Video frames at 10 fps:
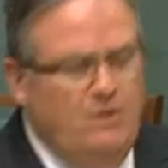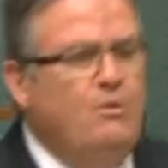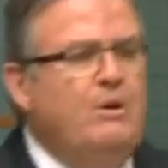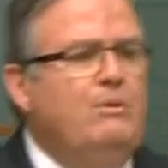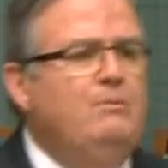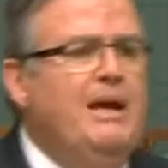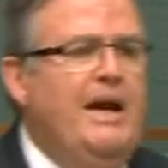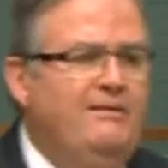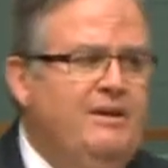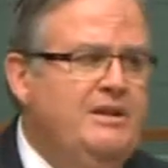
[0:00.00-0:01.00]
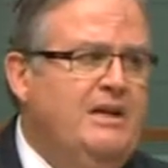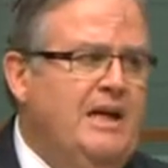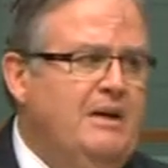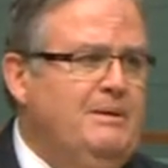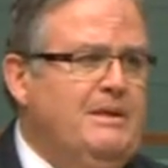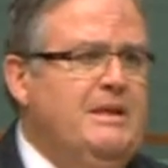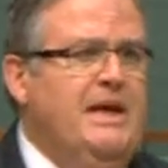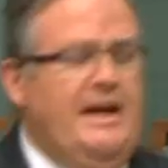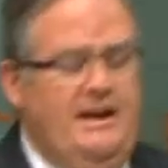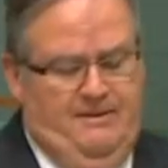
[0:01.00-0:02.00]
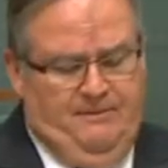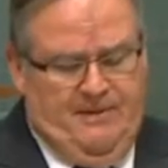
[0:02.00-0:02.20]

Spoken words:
We wouldn't be having this argument today